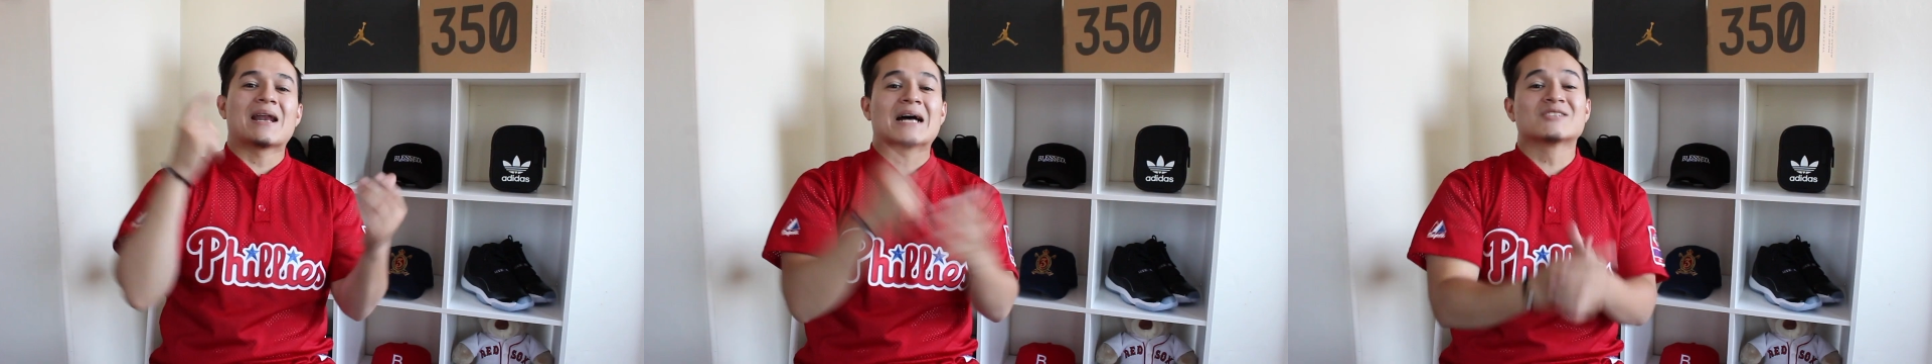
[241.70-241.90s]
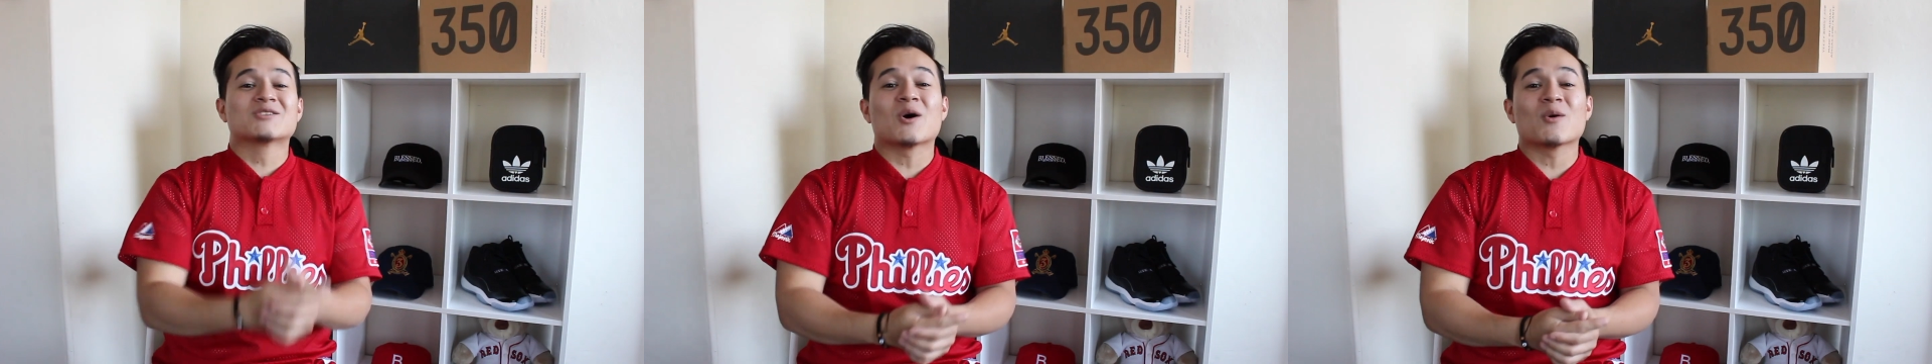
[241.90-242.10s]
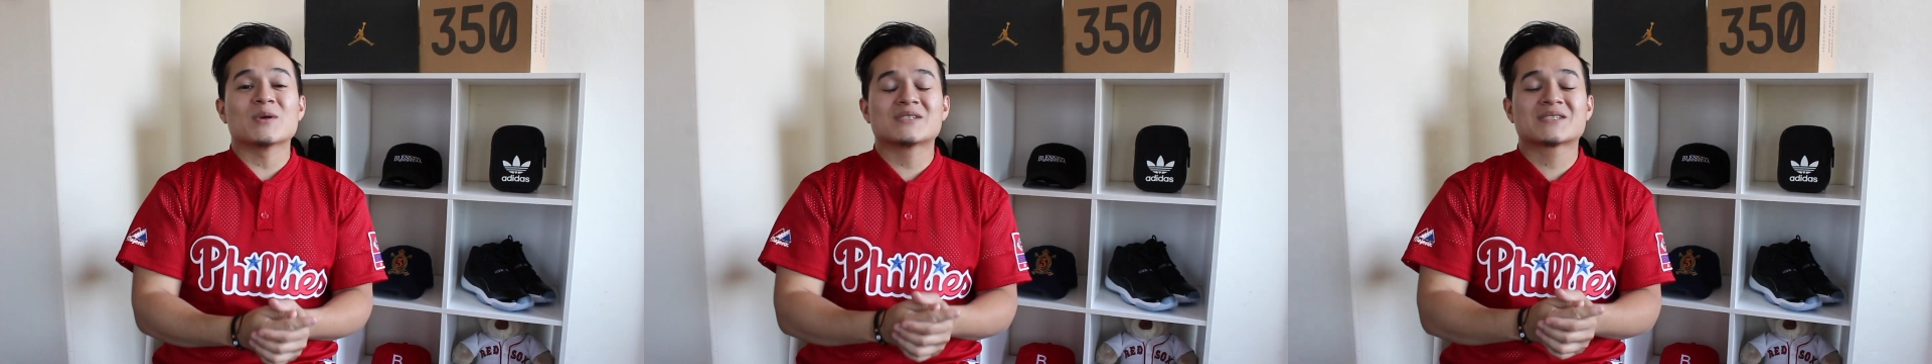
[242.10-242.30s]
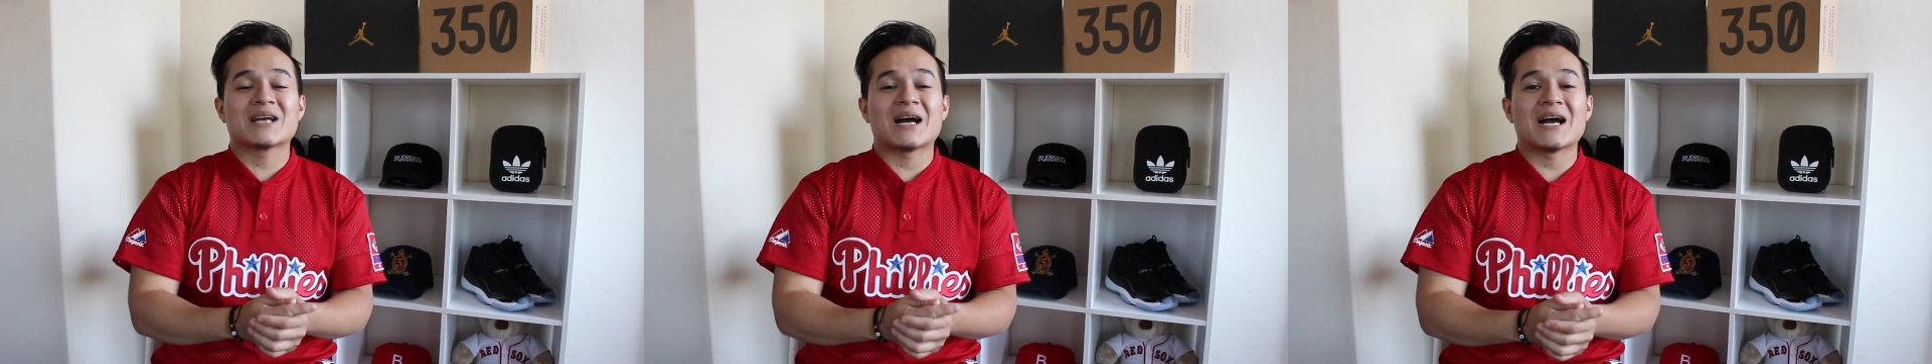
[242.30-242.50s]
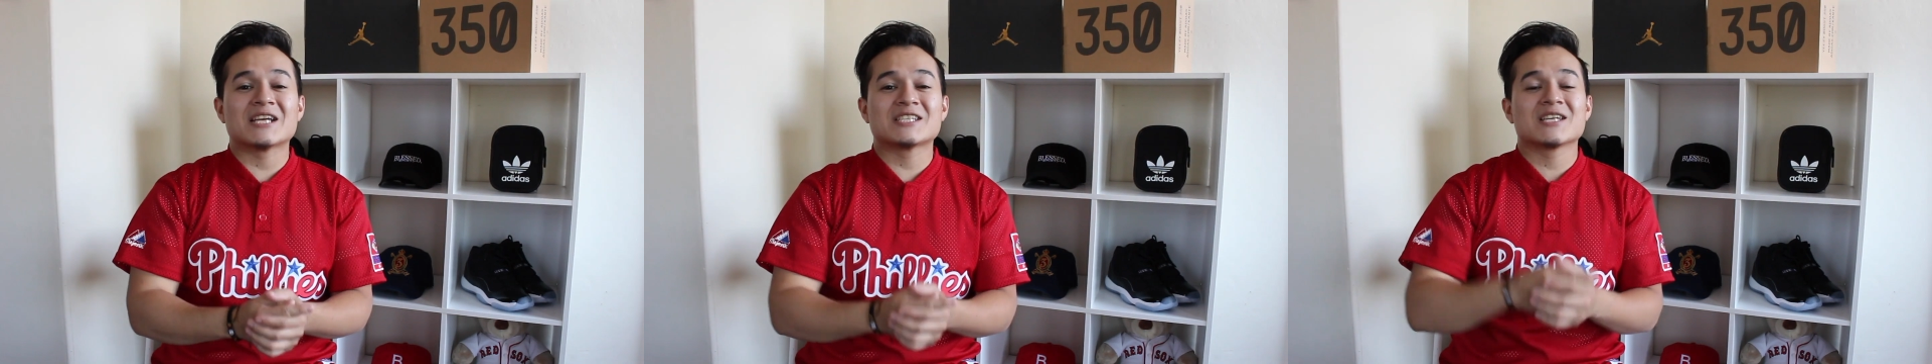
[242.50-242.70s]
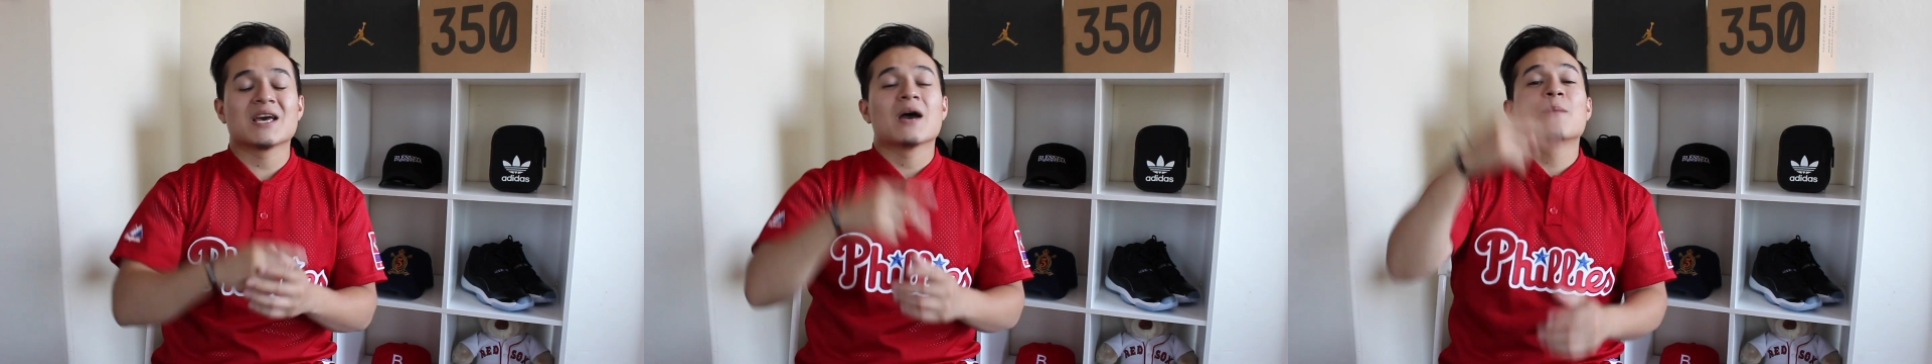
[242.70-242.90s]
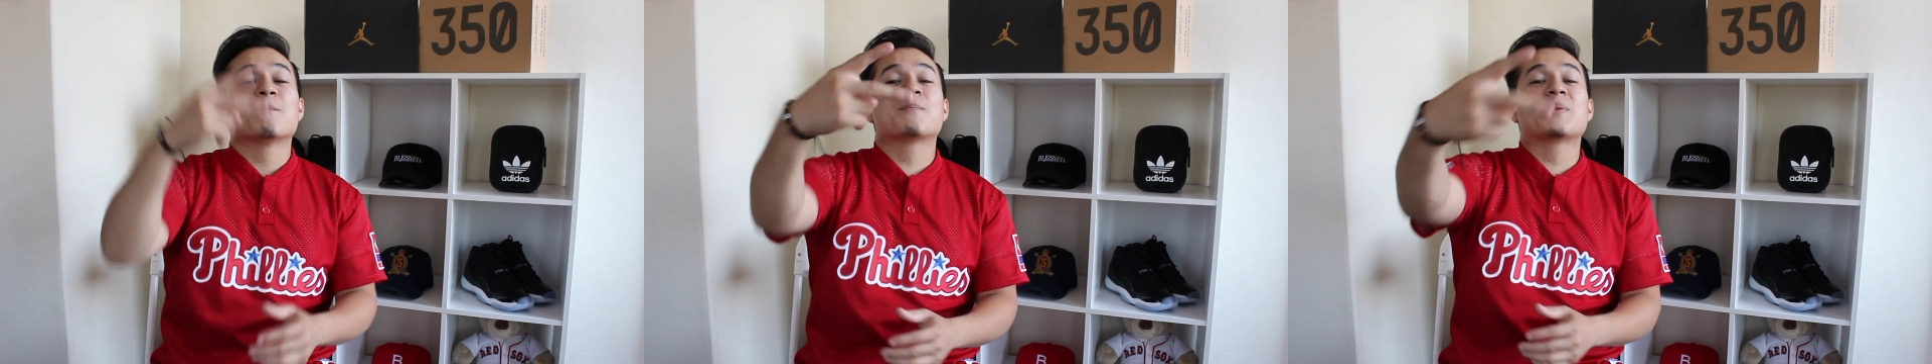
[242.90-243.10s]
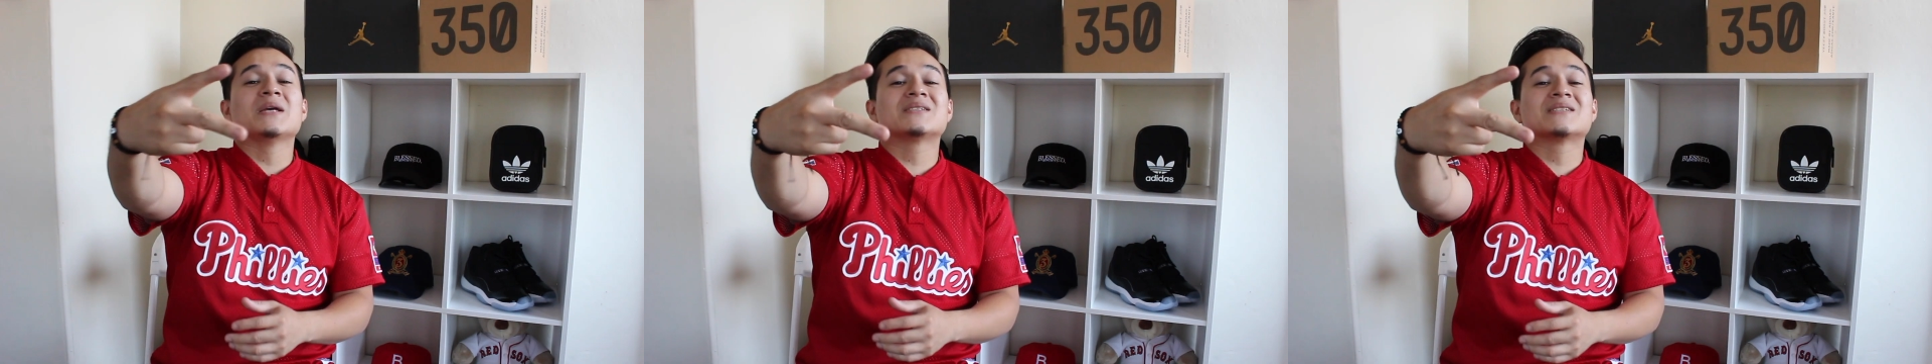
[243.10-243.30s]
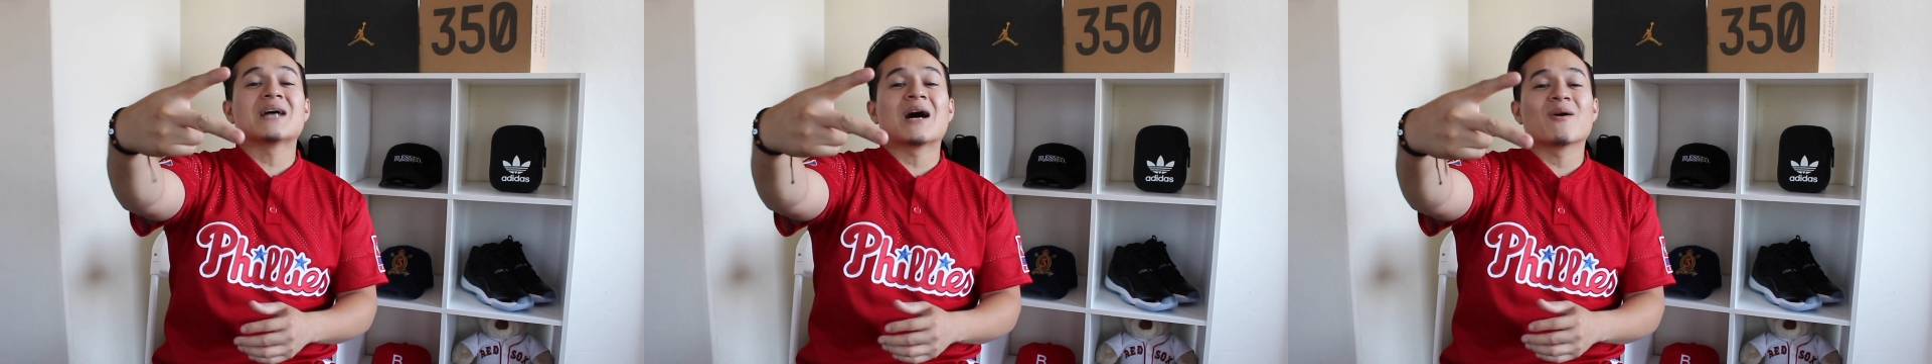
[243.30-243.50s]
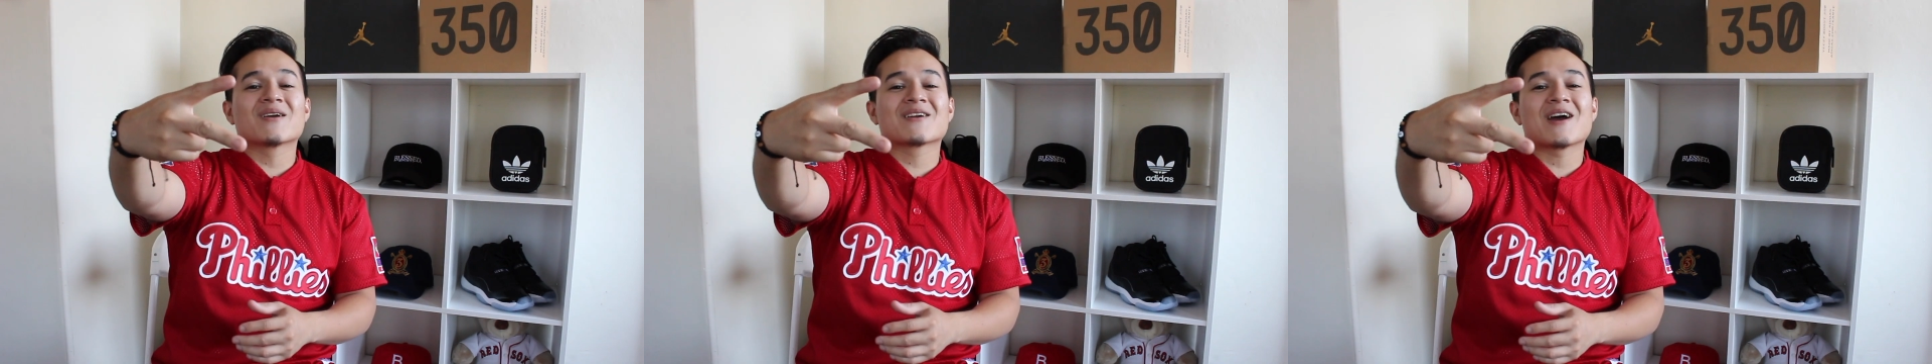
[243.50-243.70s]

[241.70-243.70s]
And as always, guys, peace out